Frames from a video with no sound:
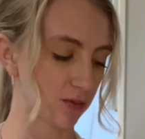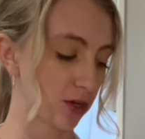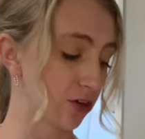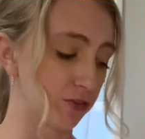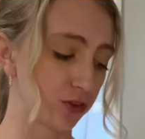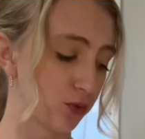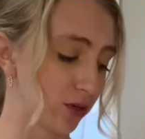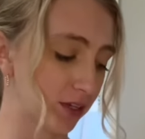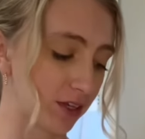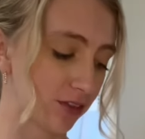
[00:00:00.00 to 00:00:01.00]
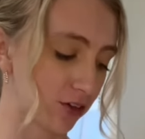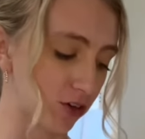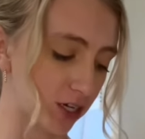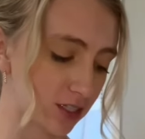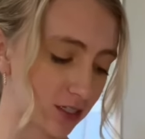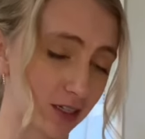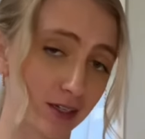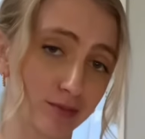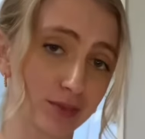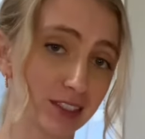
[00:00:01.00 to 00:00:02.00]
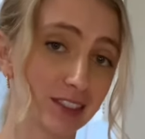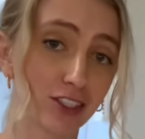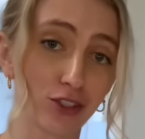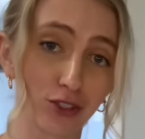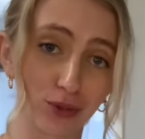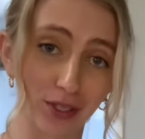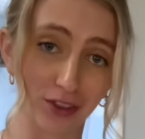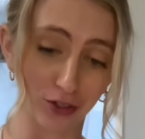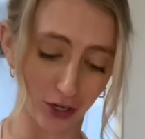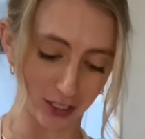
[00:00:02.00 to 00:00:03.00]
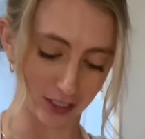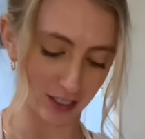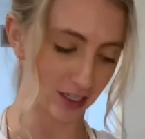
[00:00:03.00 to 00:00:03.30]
But if you want to eat the crusty, girl, you eat the crusty.